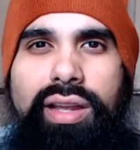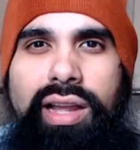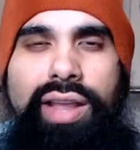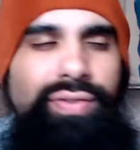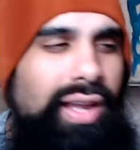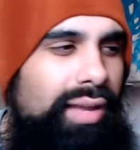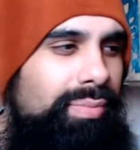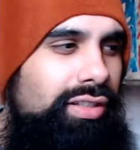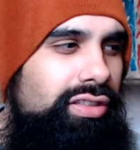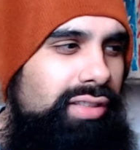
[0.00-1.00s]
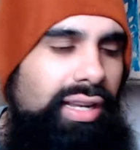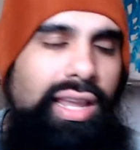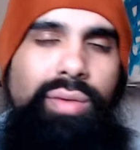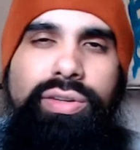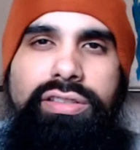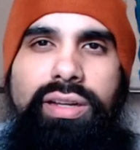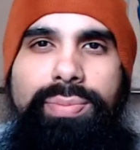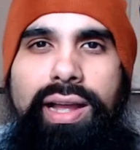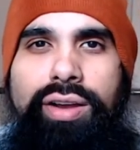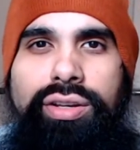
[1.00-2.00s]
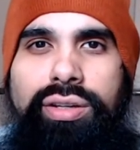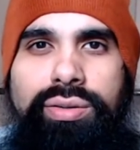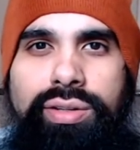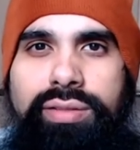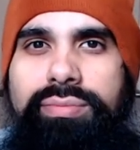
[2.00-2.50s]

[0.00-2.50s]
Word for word: I've gotten messages like, hey, what's up? How are you doing?